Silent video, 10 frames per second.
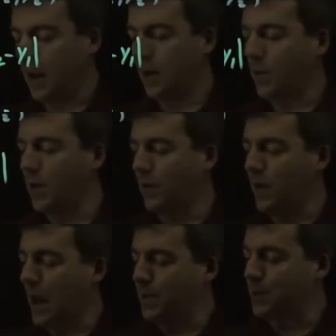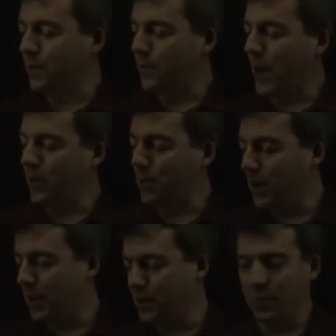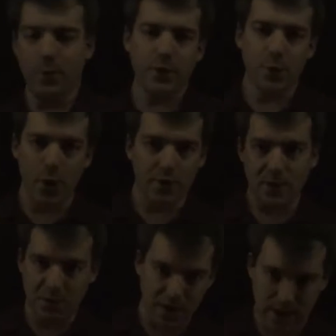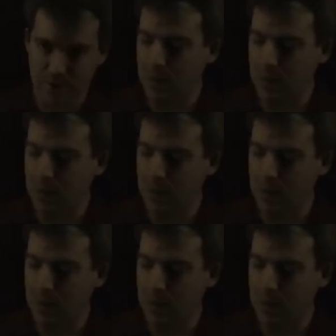We don't need the absolute value because when we square something it